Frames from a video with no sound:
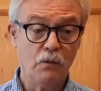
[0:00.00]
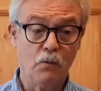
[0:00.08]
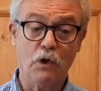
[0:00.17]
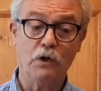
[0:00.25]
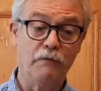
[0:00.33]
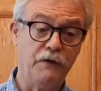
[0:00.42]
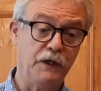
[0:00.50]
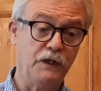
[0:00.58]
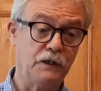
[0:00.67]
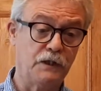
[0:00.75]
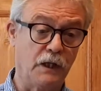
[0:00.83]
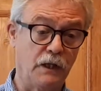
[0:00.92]
One of
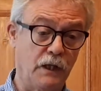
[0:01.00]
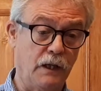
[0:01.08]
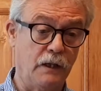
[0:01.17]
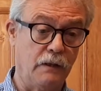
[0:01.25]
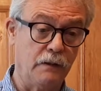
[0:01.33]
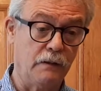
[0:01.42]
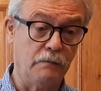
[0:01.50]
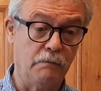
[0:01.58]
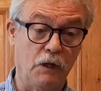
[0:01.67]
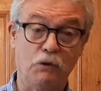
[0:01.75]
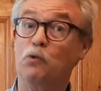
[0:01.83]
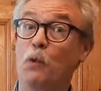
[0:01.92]
his uh,
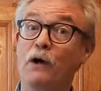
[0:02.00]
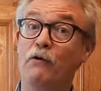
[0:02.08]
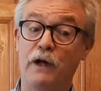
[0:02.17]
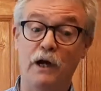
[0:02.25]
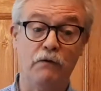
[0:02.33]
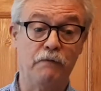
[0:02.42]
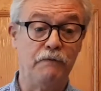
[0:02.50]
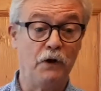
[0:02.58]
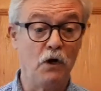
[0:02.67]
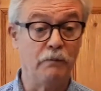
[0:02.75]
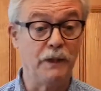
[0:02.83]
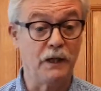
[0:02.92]
most well-known
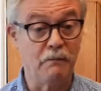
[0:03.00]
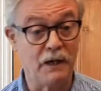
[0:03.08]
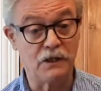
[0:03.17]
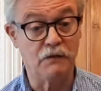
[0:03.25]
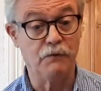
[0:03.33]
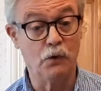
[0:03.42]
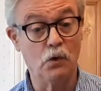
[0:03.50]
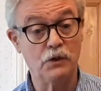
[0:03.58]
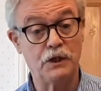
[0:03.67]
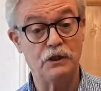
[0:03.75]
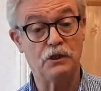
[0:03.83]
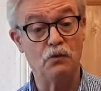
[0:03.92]
farming
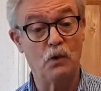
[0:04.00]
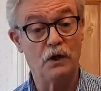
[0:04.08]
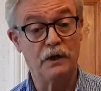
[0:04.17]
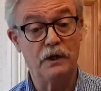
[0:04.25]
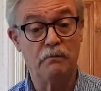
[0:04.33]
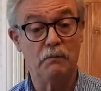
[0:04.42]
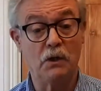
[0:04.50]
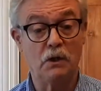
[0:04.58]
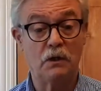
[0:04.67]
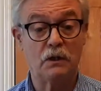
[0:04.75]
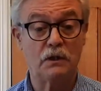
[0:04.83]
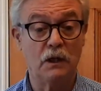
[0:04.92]
metaphors is the one in
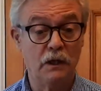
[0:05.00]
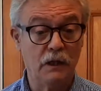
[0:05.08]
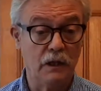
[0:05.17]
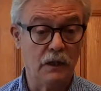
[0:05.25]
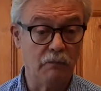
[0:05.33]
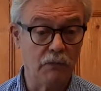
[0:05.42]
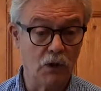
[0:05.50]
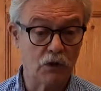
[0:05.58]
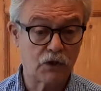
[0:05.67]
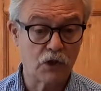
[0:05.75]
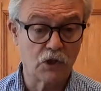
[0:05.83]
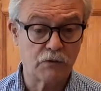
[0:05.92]
Mark, uh,
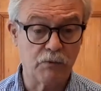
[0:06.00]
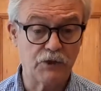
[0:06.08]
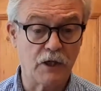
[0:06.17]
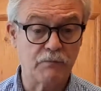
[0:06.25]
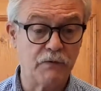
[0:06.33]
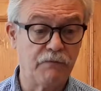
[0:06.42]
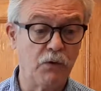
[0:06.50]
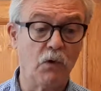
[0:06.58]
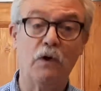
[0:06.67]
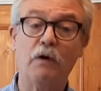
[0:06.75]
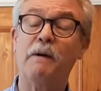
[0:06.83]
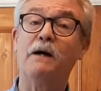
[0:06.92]
Mark's Gospel chapter
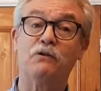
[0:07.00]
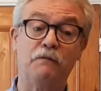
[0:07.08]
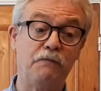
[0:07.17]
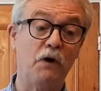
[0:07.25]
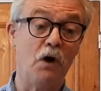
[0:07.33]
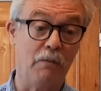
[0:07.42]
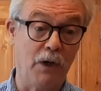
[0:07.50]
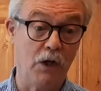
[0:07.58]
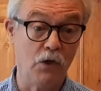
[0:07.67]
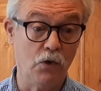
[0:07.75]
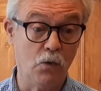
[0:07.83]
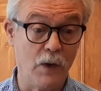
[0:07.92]
4 about a farmer
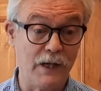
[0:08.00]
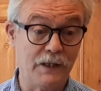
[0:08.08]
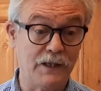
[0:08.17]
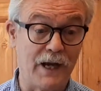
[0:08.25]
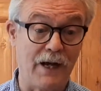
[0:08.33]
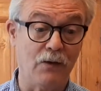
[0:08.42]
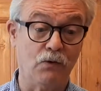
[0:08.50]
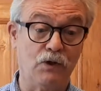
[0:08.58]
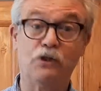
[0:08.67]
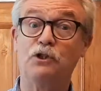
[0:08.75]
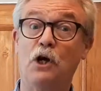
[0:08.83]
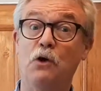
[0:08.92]
who went out
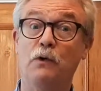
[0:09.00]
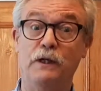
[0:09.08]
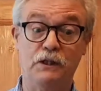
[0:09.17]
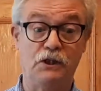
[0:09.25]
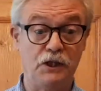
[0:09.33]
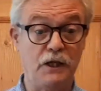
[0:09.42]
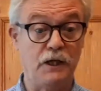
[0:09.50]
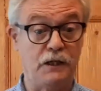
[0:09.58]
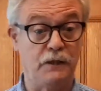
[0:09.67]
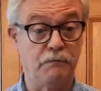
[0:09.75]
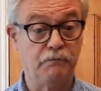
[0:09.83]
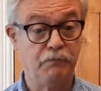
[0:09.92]
to sow his seed.